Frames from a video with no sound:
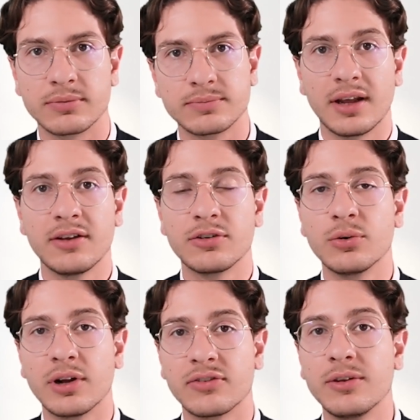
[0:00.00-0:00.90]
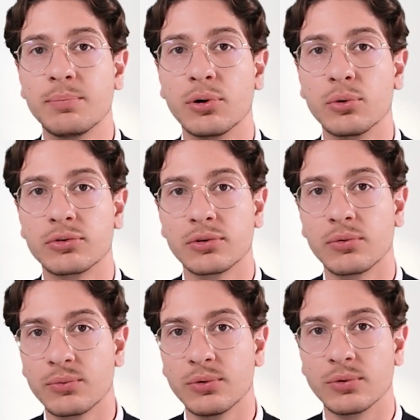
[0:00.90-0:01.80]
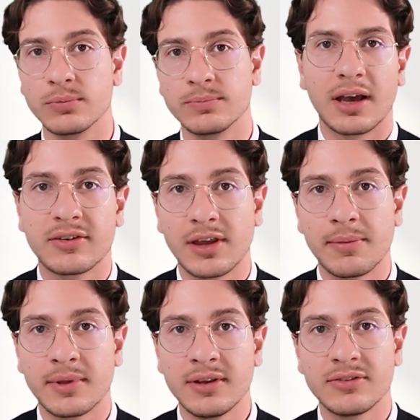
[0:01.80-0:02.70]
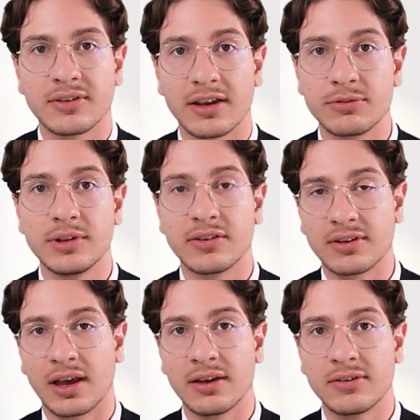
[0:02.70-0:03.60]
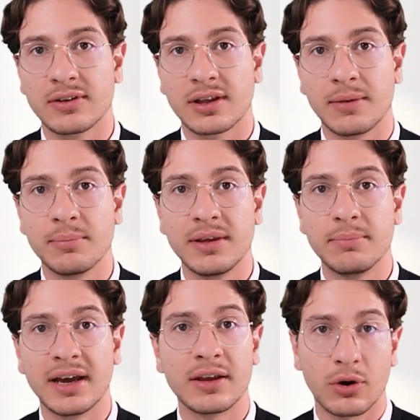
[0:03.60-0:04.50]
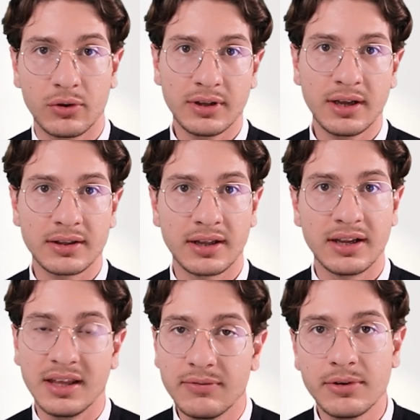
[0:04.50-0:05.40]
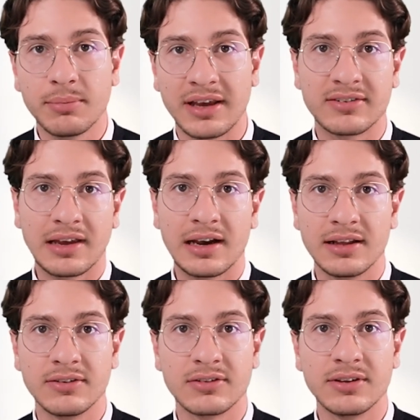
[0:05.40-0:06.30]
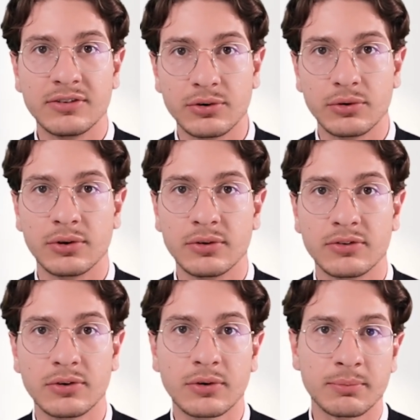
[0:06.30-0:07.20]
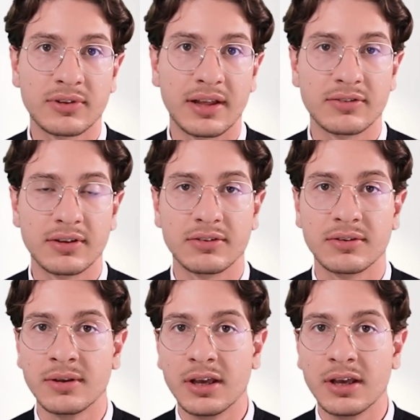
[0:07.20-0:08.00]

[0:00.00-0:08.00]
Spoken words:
That is known as the postal rule. Acceptance, as we discussed, can be by conduct and even by silence in certain circumstances.